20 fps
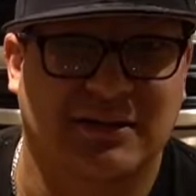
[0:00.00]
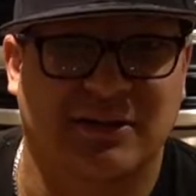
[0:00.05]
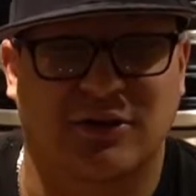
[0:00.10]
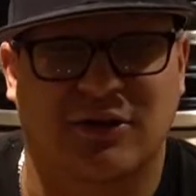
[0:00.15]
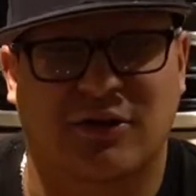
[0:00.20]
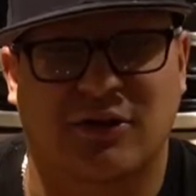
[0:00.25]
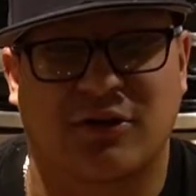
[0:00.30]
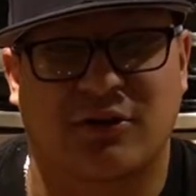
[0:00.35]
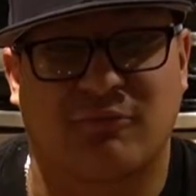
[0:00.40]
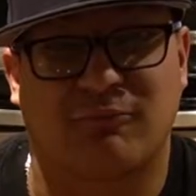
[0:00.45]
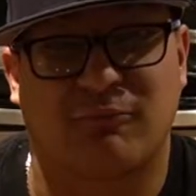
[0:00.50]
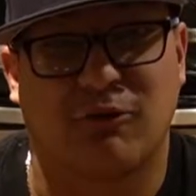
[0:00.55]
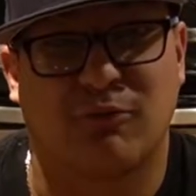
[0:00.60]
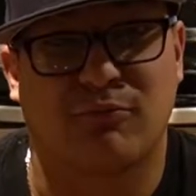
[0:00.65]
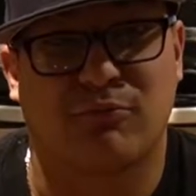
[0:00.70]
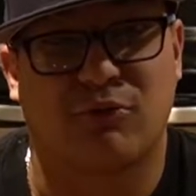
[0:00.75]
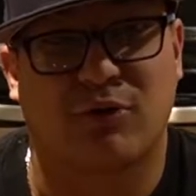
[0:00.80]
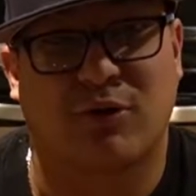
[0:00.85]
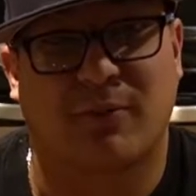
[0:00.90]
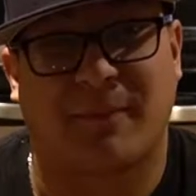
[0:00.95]
a cook of
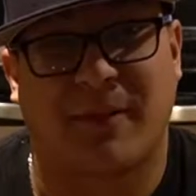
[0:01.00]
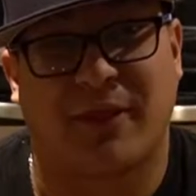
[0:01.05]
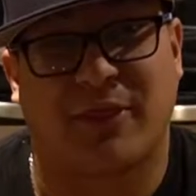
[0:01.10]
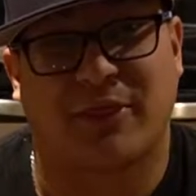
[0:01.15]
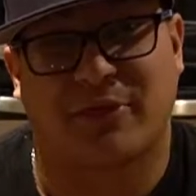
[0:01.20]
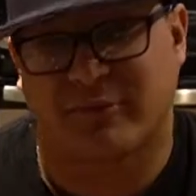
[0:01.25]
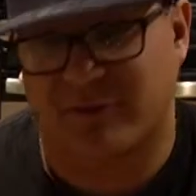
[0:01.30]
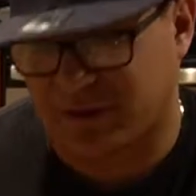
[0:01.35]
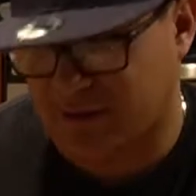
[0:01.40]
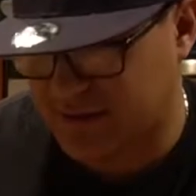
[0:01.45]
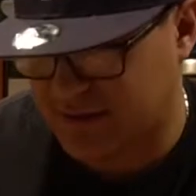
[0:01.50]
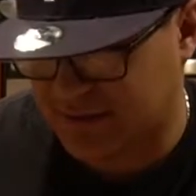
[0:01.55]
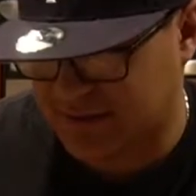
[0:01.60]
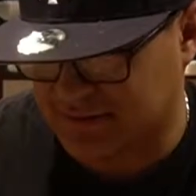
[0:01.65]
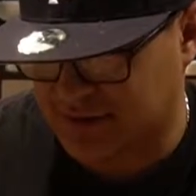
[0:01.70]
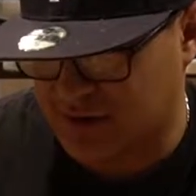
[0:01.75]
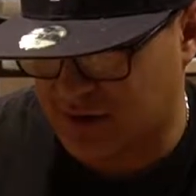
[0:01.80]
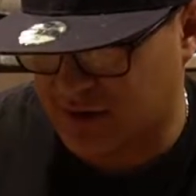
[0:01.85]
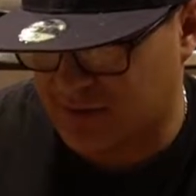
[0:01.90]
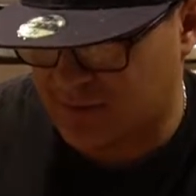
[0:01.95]
pulled pork about 3 years
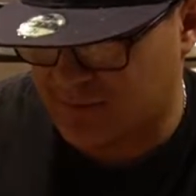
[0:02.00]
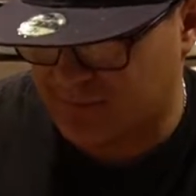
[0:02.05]
ago,